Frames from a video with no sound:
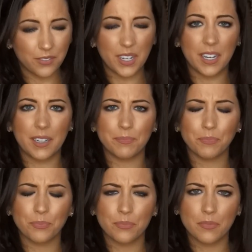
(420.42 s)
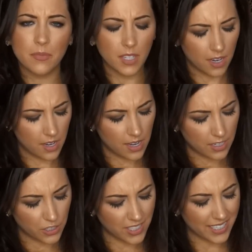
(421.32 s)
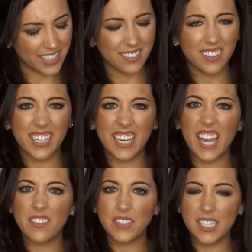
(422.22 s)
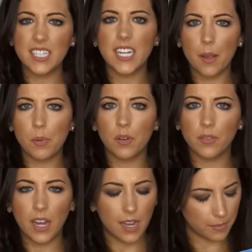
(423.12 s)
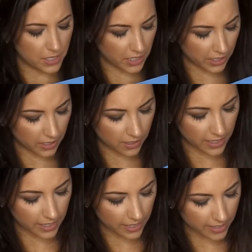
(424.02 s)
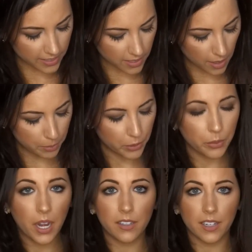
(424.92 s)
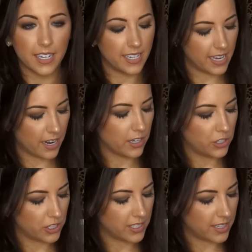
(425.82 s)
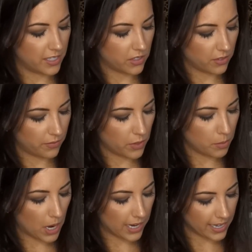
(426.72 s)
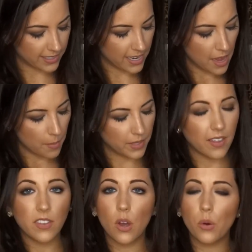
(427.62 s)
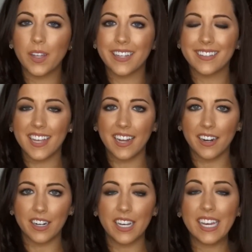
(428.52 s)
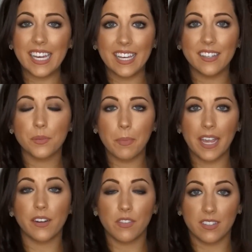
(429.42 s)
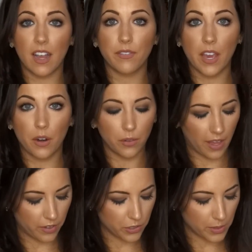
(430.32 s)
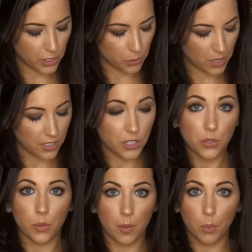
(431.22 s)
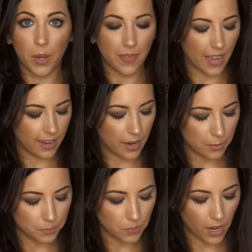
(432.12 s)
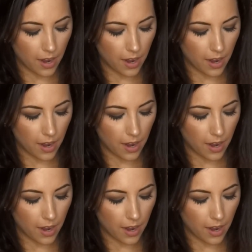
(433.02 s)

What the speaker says: of just a like canvasy type of material. It is a blue color in here, just in these few pockets, but then the whole inside area is made of the Saffiano leather. So I just wanted to sort of point that out.